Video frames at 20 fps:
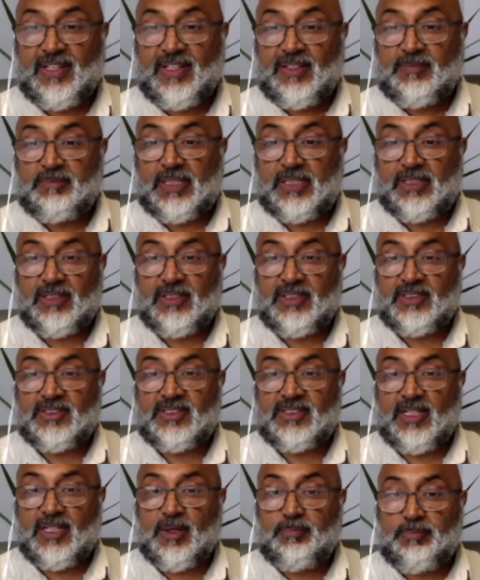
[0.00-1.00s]
because
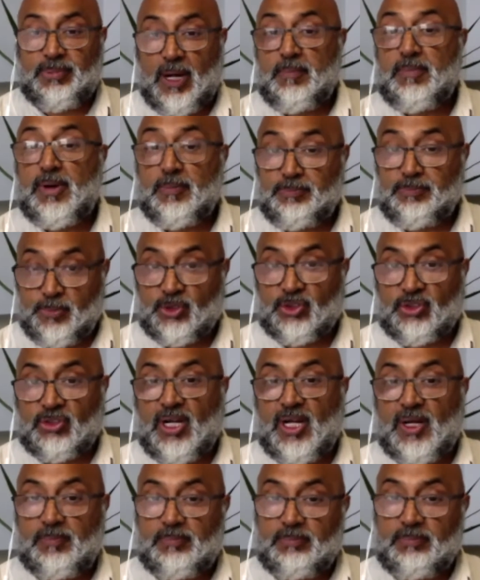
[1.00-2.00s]

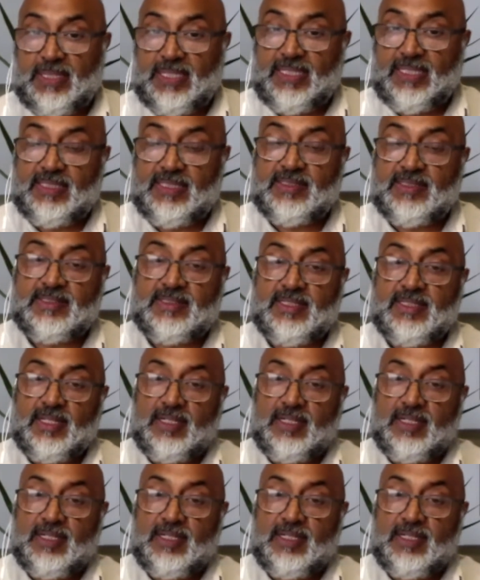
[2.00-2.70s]
Brahmaputra means